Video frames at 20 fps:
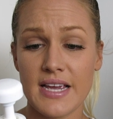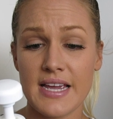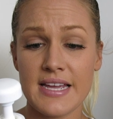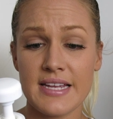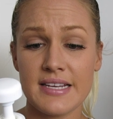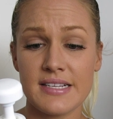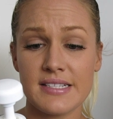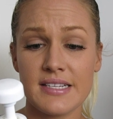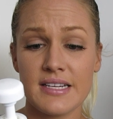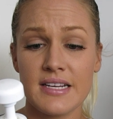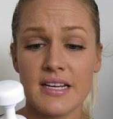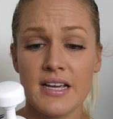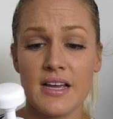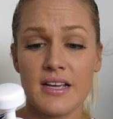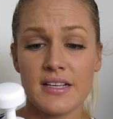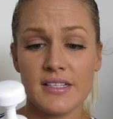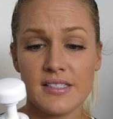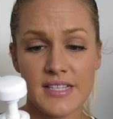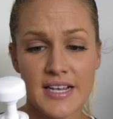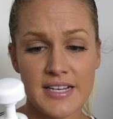It
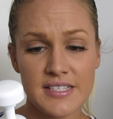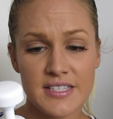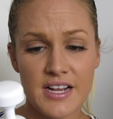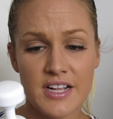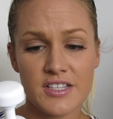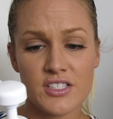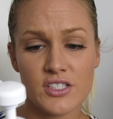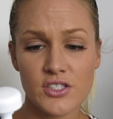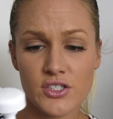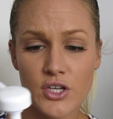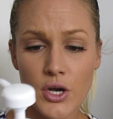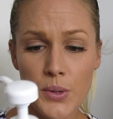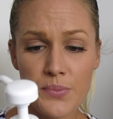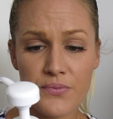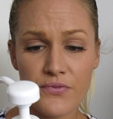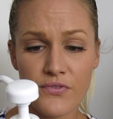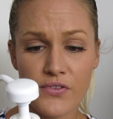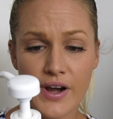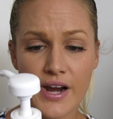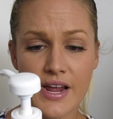says that it's a
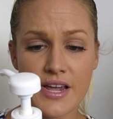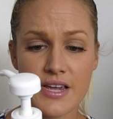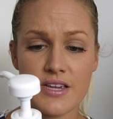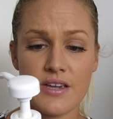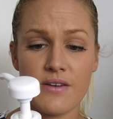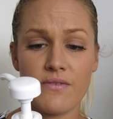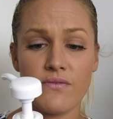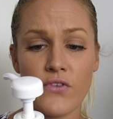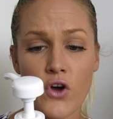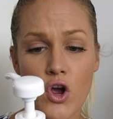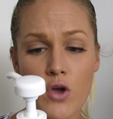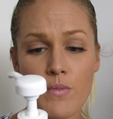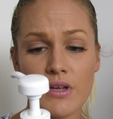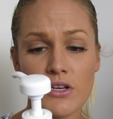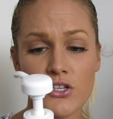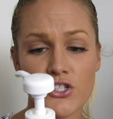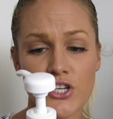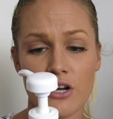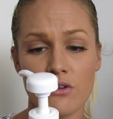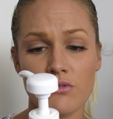soap-free
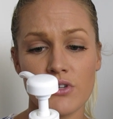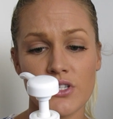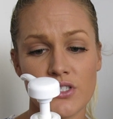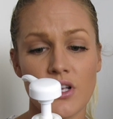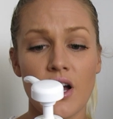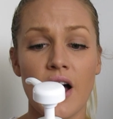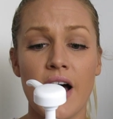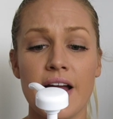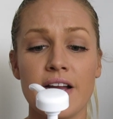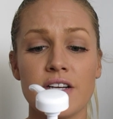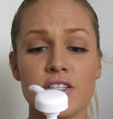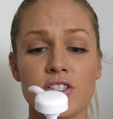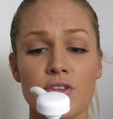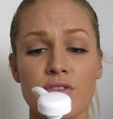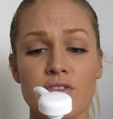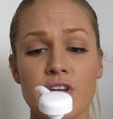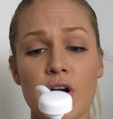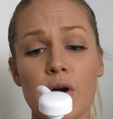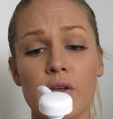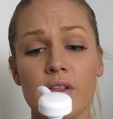foaming gel designed to
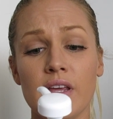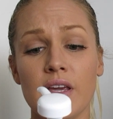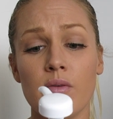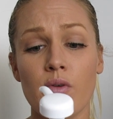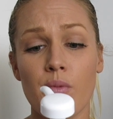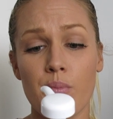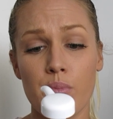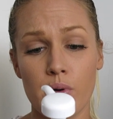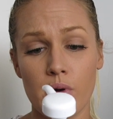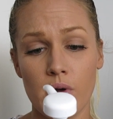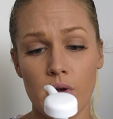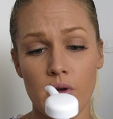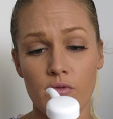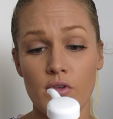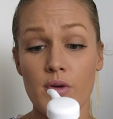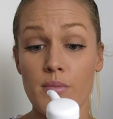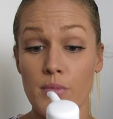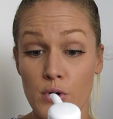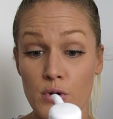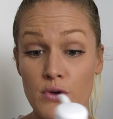thoroughly
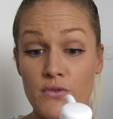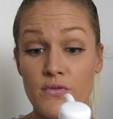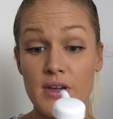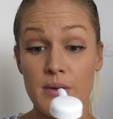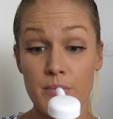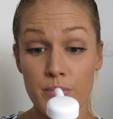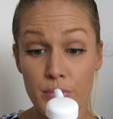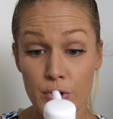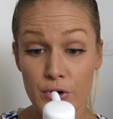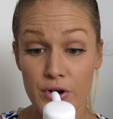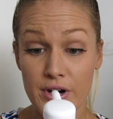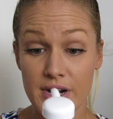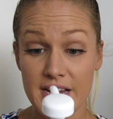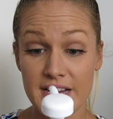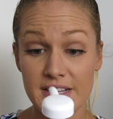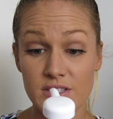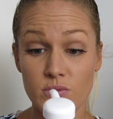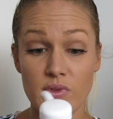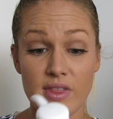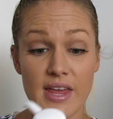remove
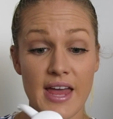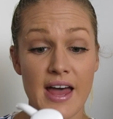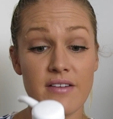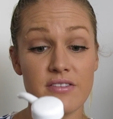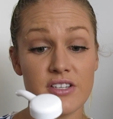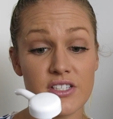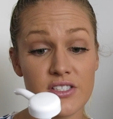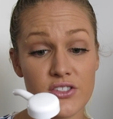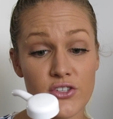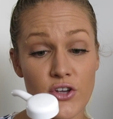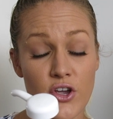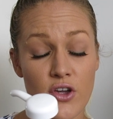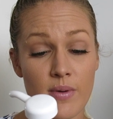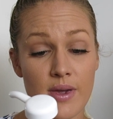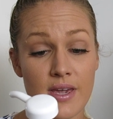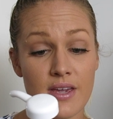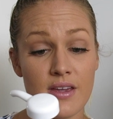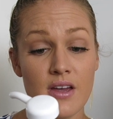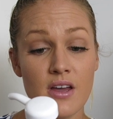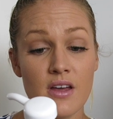impurities without
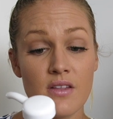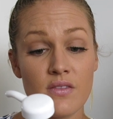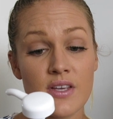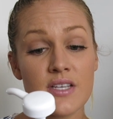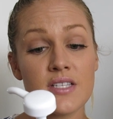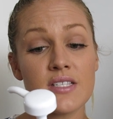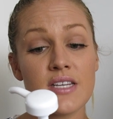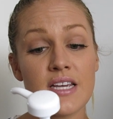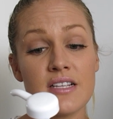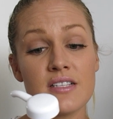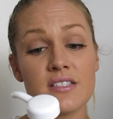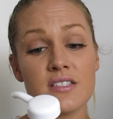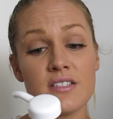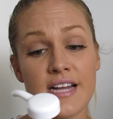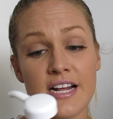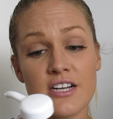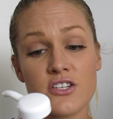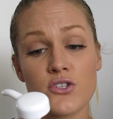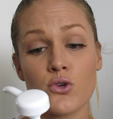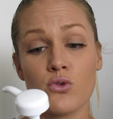disturbing the skin's
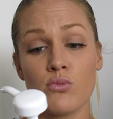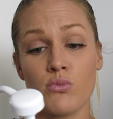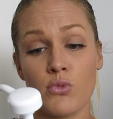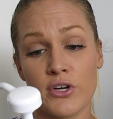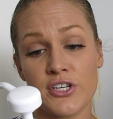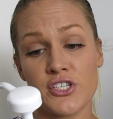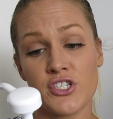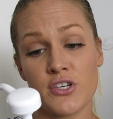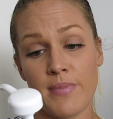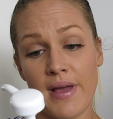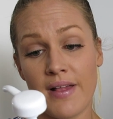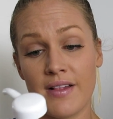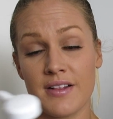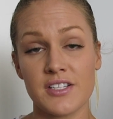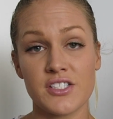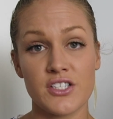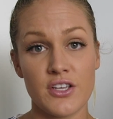natural moisture balance.